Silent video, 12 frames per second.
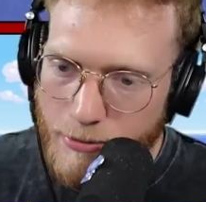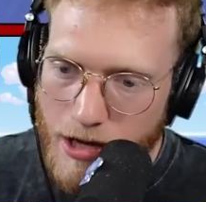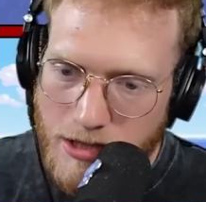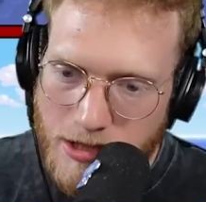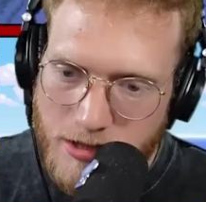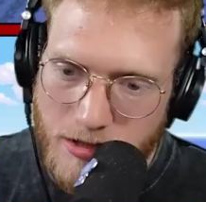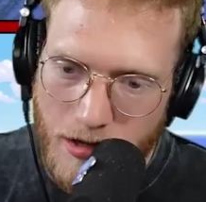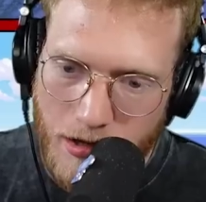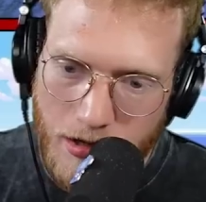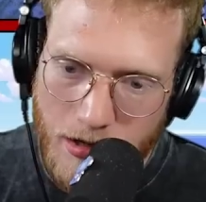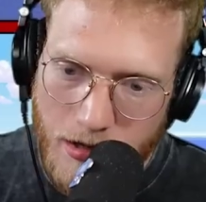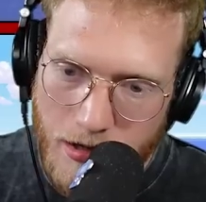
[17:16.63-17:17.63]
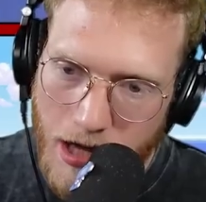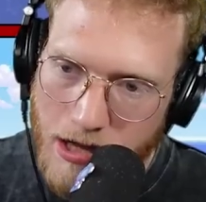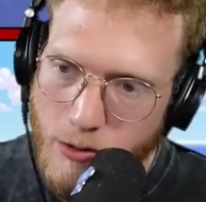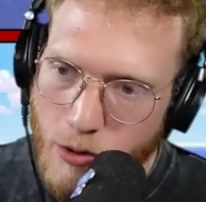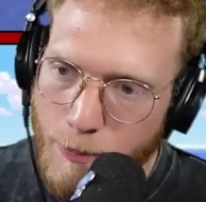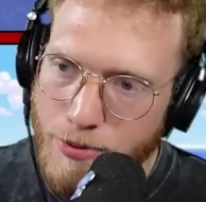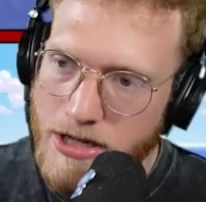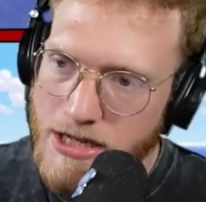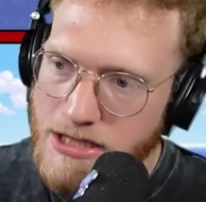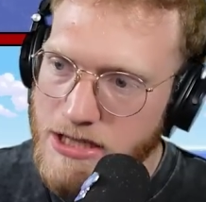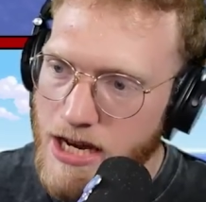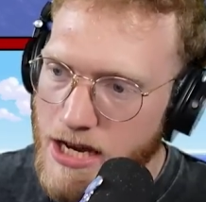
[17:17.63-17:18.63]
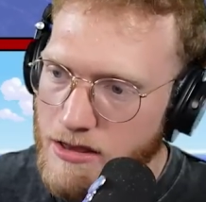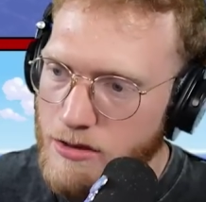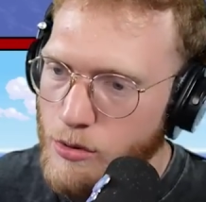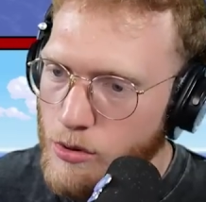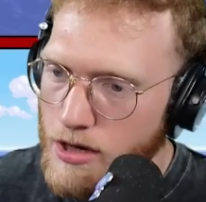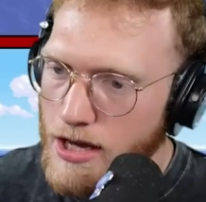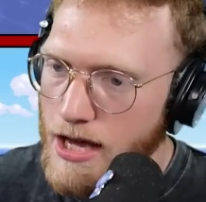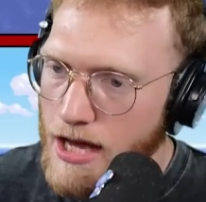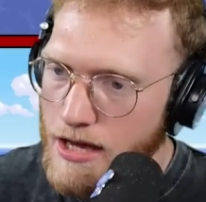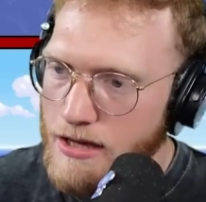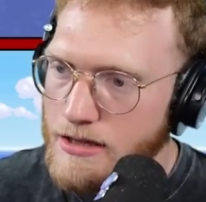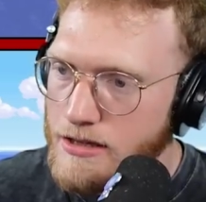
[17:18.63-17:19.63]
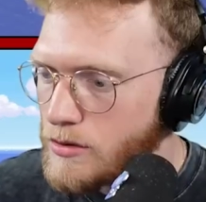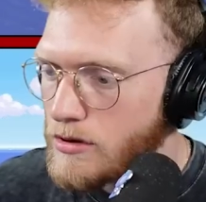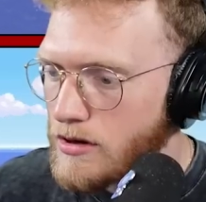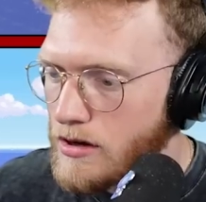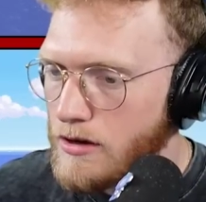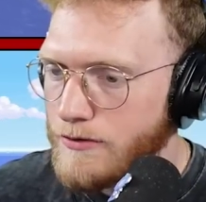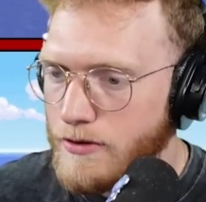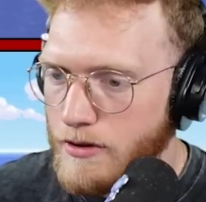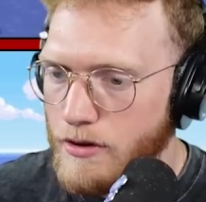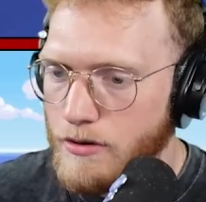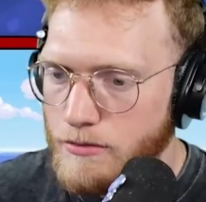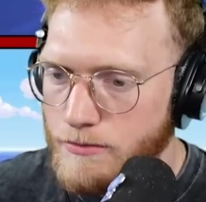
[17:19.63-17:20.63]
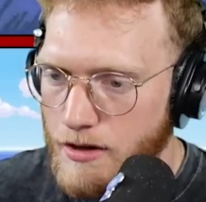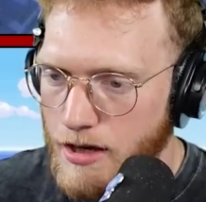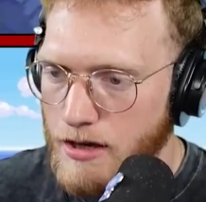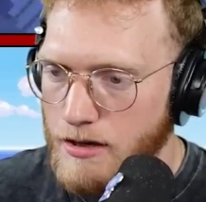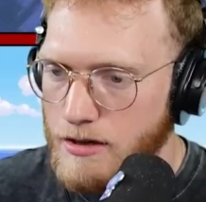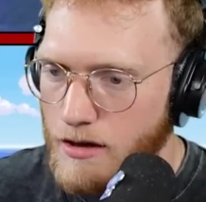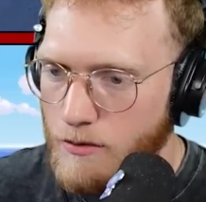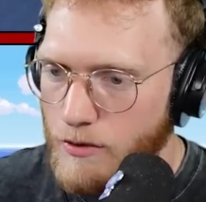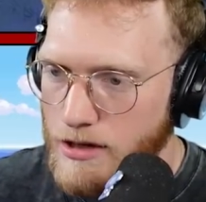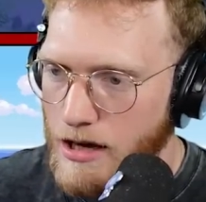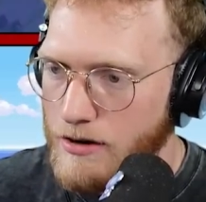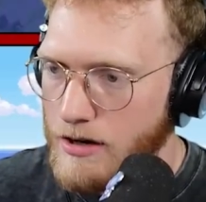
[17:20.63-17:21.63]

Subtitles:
much, sir. I do appreciate your offer though. Okay, another one down